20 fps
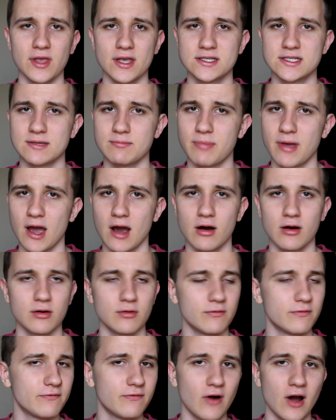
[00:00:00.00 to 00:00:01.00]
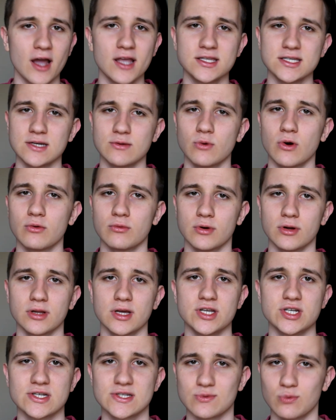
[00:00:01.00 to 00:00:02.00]
It's about finding what
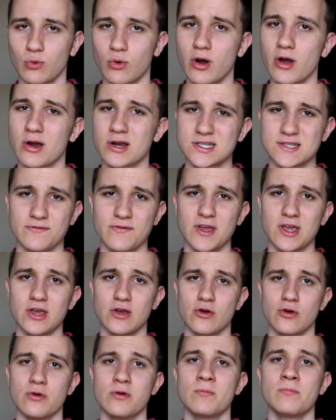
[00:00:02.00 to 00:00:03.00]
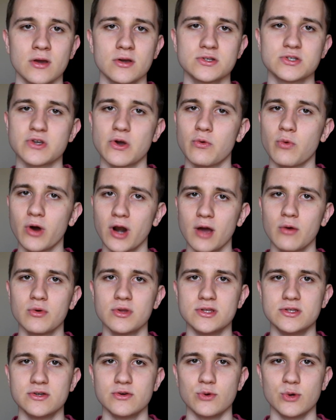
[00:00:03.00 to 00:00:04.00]
really just works for you. So what I
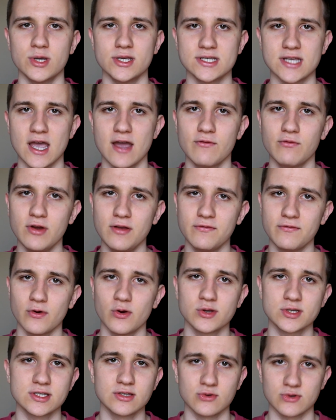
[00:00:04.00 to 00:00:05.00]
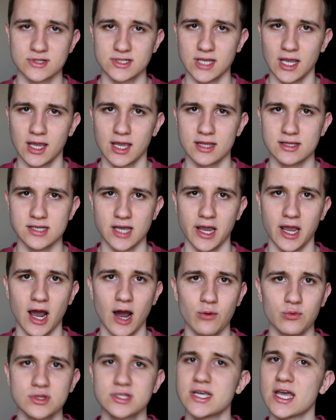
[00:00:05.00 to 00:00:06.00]
would do is every first or second day,
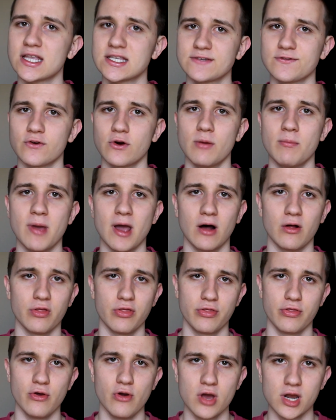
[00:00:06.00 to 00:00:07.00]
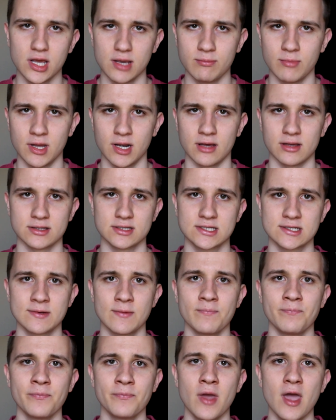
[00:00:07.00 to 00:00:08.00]
I would dance for about 30 minutes.
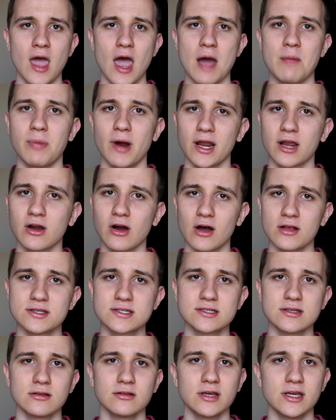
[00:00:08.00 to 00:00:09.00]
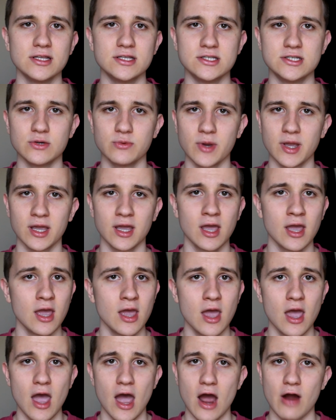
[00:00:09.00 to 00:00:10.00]
And by constantly doing
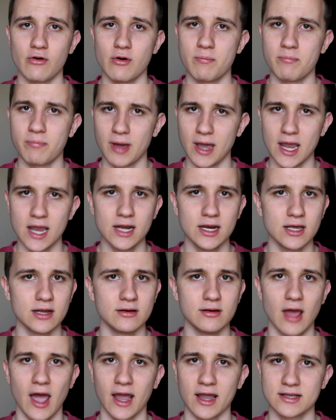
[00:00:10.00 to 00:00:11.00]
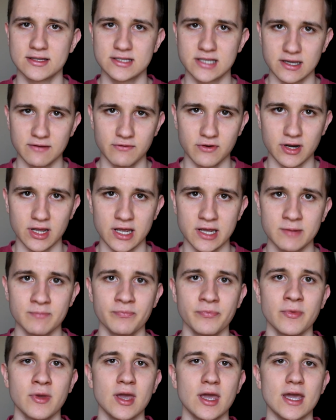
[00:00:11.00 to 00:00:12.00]
a repeated activity,
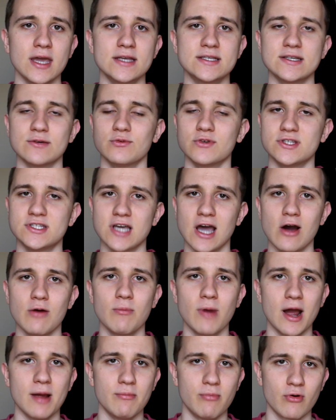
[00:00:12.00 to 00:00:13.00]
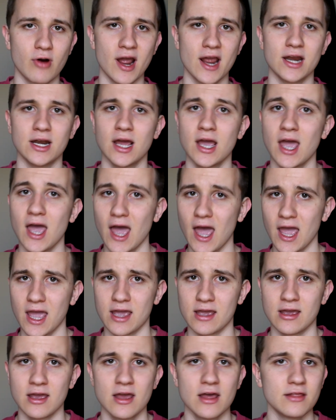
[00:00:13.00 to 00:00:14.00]
it would tell my brain,
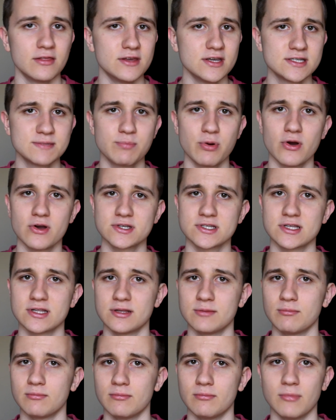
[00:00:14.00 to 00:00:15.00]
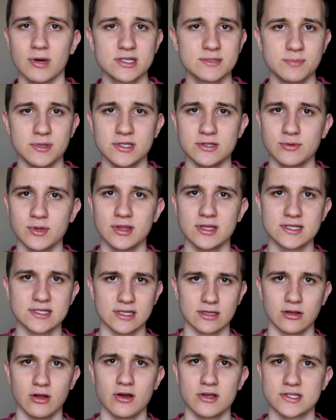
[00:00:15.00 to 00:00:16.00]
hey, this person must be doing this
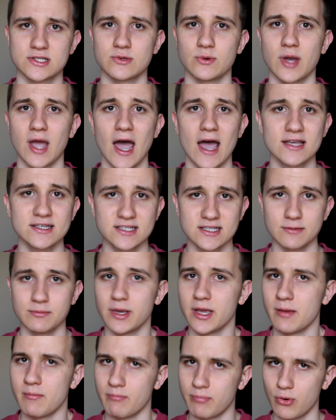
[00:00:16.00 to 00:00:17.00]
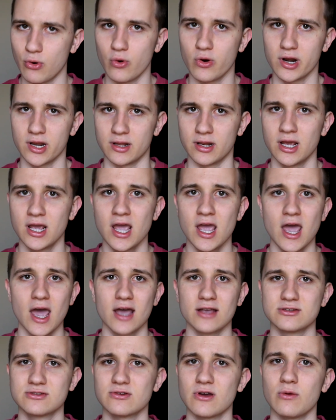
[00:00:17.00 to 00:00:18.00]
a lot, so it has to be important.
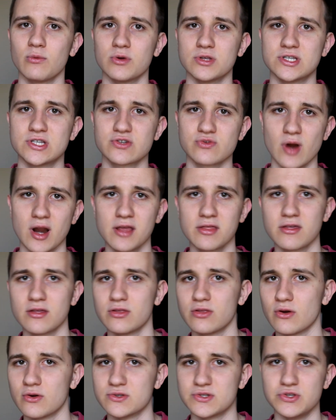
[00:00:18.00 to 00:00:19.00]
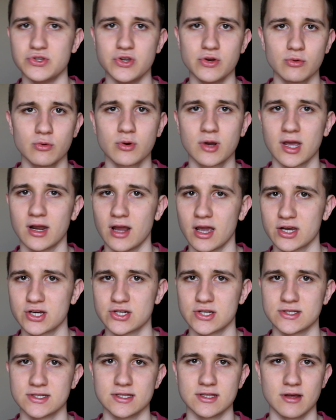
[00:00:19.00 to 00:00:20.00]
And so it would strengthen those neural
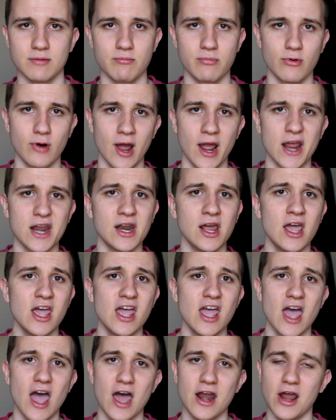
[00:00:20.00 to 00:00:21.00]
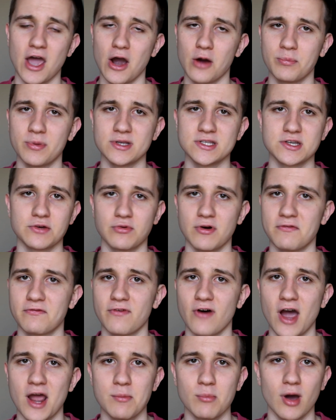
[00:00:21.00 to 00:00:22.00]
connections in the brain and helping to
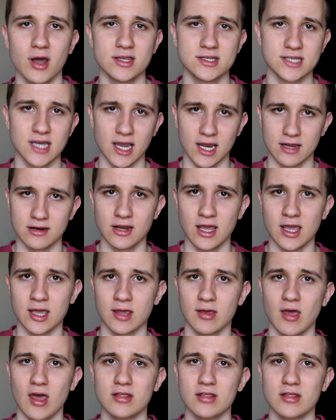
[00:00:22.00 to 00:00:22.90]
refine my technique.